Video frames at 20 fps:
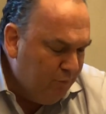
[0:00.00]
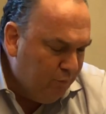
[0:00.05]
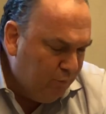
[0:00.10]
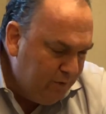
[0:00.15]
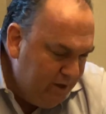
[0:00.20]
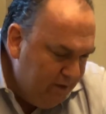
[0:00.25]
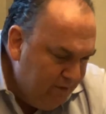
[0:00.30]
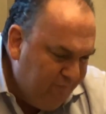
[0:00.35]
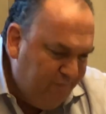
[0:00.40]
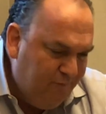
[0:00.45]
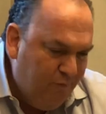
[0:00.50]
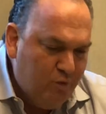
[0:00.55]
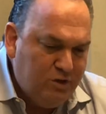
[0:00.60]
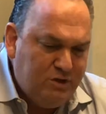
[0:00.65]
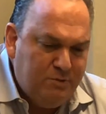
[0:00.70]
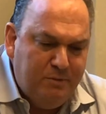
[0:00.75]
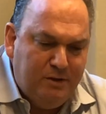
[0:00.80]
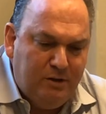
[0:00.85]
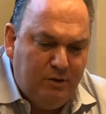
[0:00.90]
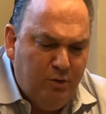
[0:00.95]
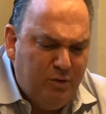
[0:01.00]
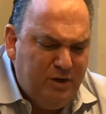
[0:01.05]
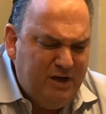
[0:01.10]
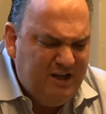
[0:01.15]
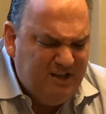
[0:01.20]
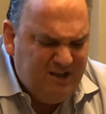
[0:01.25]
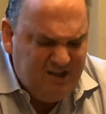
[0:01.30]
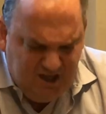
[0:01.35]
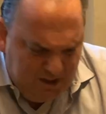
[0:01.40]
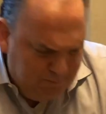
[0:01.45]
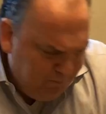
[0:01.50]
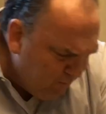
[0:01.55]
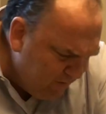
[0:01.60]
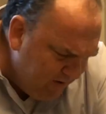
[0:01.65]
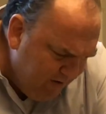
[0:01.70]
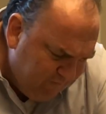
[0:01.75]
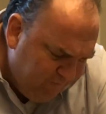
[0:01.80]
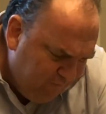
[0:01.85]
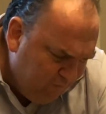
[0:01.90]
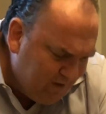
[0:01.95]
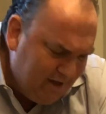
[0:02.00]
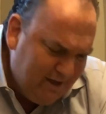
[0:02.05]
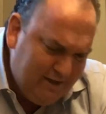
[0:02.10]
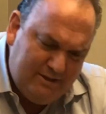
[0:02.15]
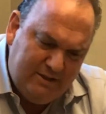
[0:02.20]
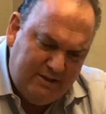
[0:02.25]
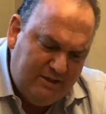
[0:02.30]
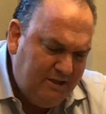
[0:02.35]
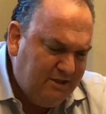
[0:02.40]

reinforcement learning, deep reinforcement.